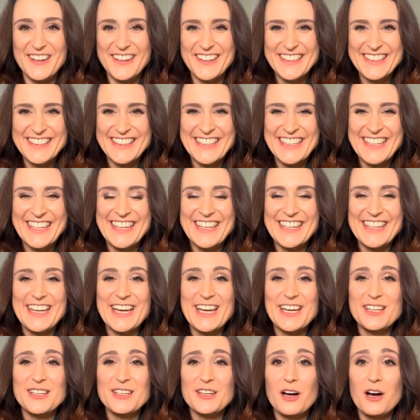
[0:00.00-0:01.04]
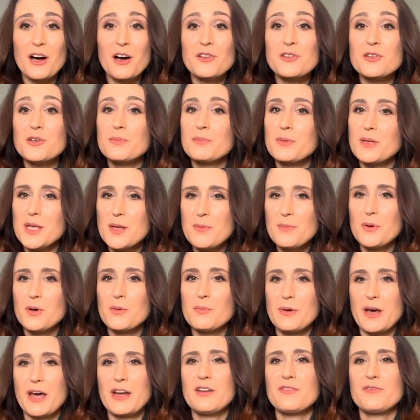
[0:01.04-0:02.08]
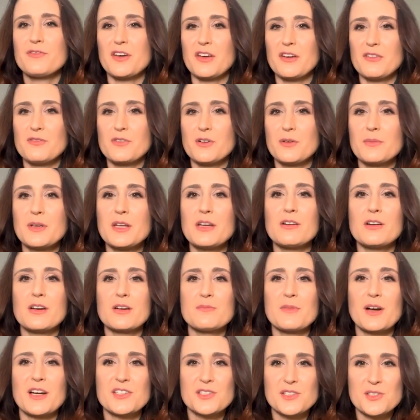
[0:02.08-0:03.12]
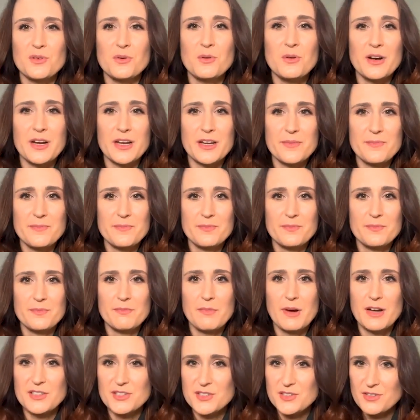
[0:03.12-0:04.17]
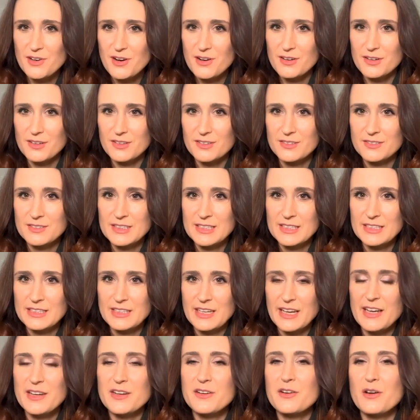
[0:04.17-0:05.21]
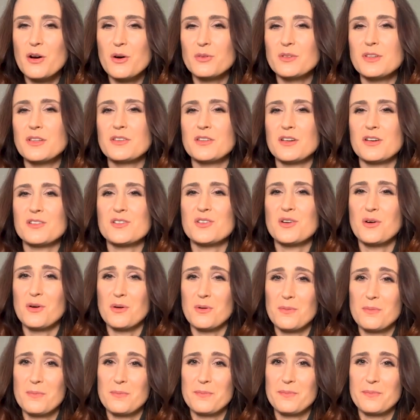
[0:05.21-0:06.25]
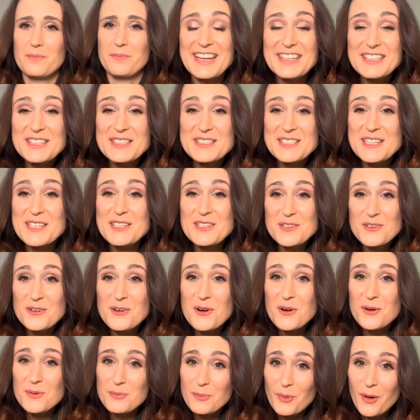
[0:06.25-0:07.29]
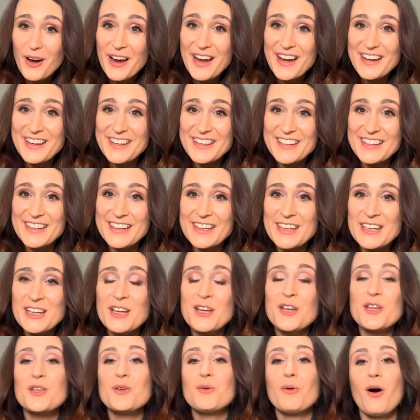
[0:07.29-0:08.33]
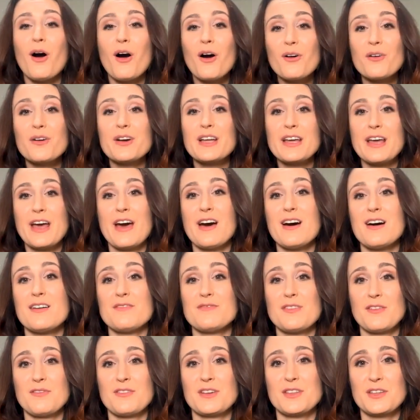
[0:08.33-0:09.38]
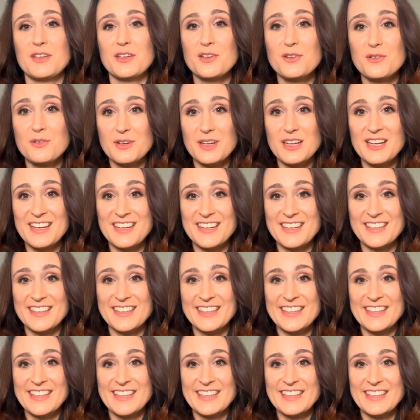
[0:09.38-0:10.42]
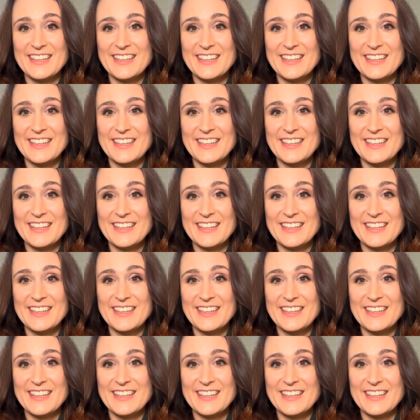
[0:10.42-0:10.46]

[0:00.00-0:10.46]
thought can other people benefit from hearing my story, my struggle, and know that there's hope? And it's in your own brain. You already have everything you need.